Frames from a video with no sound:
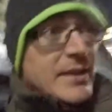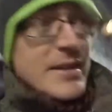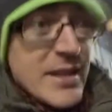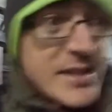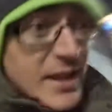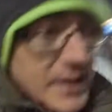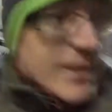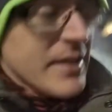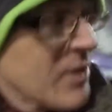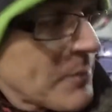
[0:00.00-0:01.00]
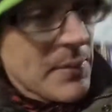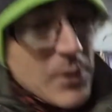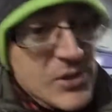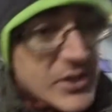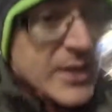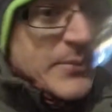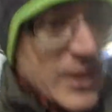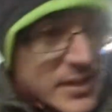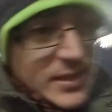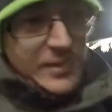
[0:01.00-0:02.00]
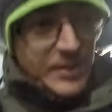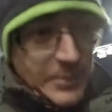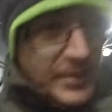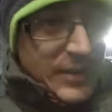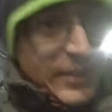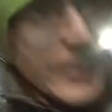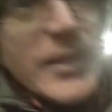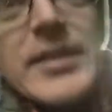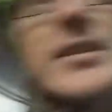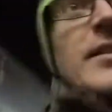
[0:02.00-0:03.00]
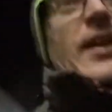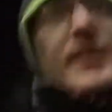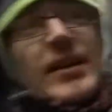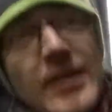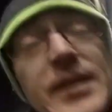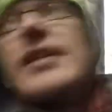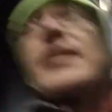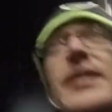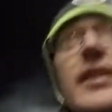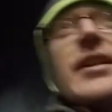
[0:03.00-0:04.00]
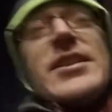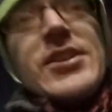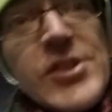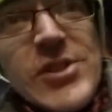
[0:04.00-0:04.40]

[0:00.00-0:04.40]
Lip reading: he said a couple of months' time when it's healed up, that just to